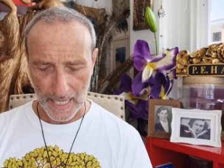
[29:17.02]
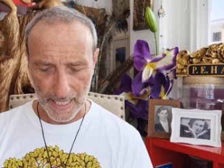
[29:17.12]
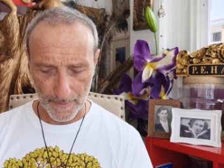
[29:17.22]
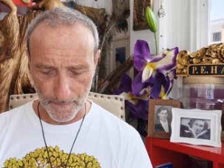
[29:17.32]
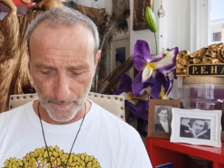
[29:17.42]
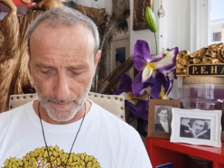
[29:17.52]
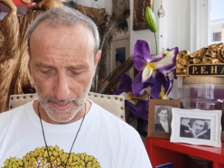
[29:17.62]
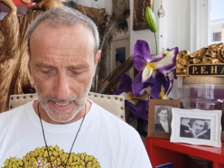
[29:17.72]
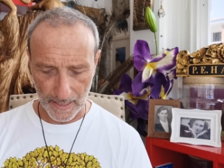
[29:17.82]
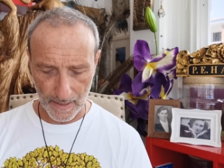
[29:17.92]
um,
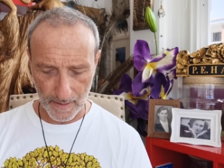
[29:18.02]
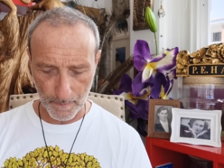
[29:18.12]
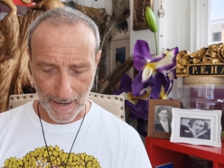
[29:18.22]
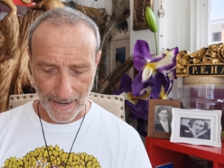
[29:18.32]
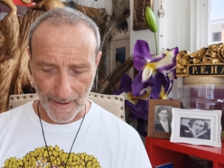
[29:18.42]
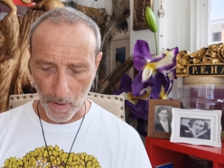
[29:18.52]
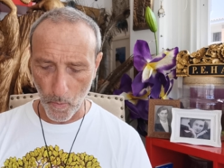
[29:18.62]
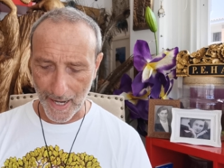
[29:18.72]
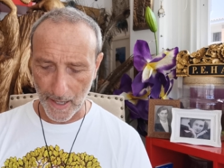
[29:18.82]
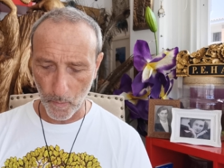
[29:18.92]
and by that
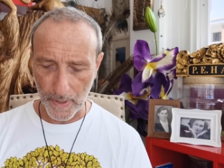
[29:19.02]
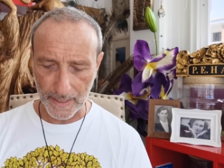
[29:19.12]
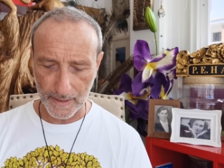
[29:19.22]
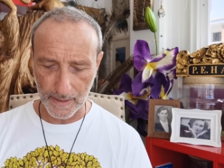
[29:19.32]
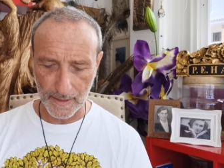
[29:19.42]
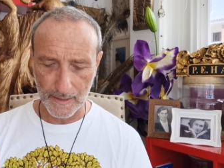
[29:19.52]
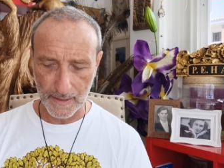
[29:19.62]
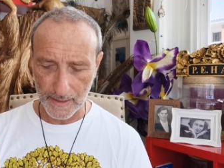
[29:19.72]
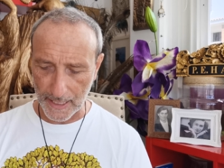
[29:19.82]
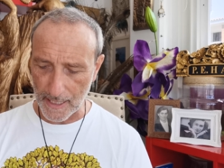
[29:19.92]
way we can
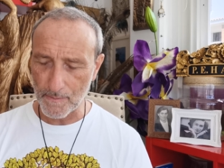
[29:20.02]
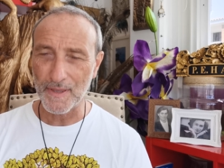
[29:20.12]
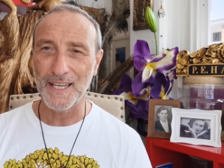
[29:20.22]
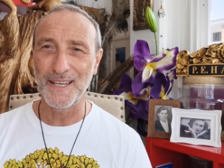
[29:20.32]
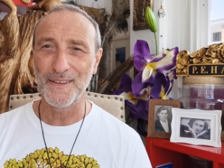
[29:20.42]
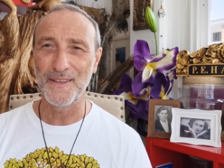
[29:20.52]
keep their,